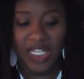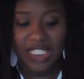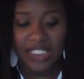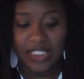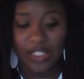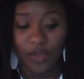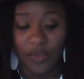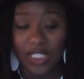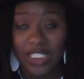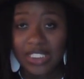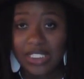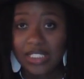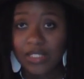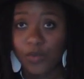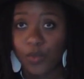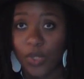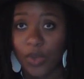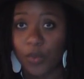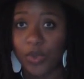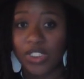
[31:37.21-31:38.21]
So this is
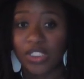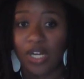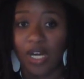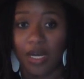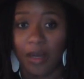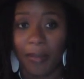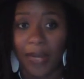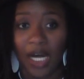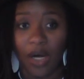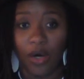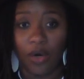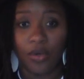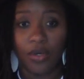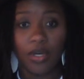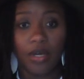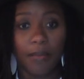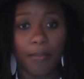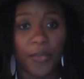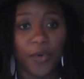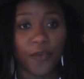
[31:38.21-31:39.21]
what we talk
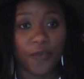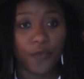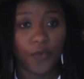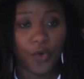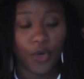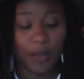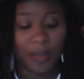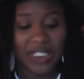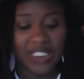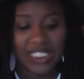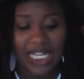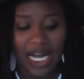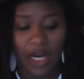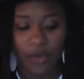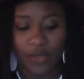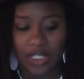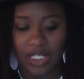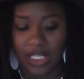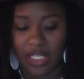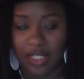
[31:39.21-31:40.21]
about performance
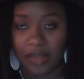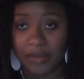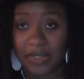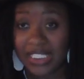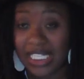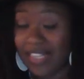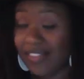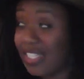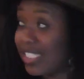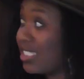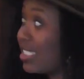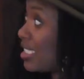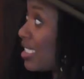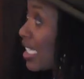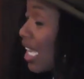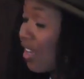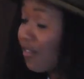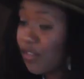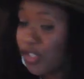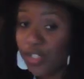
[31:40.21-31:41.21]
outcomes, and this is
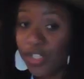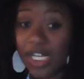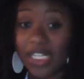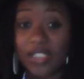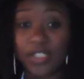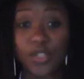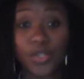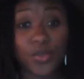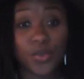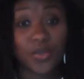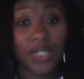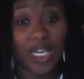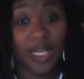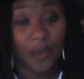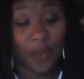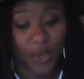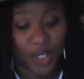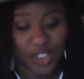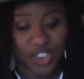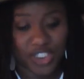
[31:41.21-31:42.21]
after a
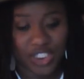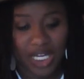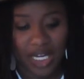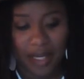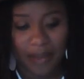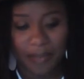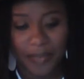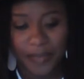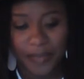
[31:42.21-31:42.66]
two-day workshop.